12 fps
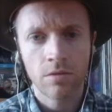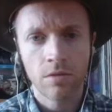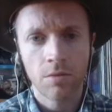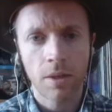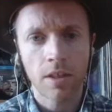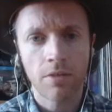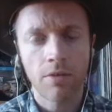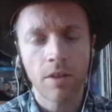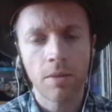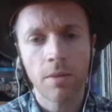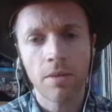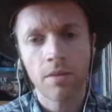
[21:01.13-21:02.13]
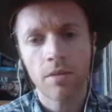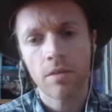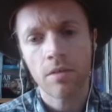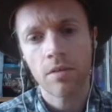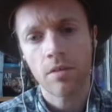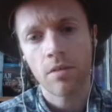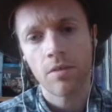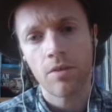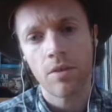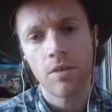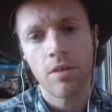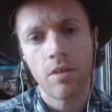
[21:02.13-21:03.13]
We're back at the farmhouse. Her
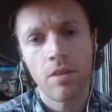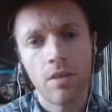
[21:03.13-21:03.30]
father.